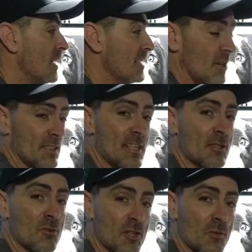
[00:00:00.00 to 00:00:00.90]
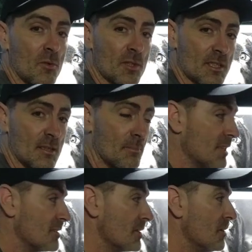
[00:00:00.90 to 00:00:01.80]
It is identical to the one that's in the
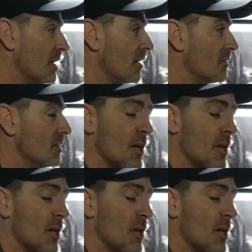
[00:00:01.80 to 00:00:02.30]
big studio.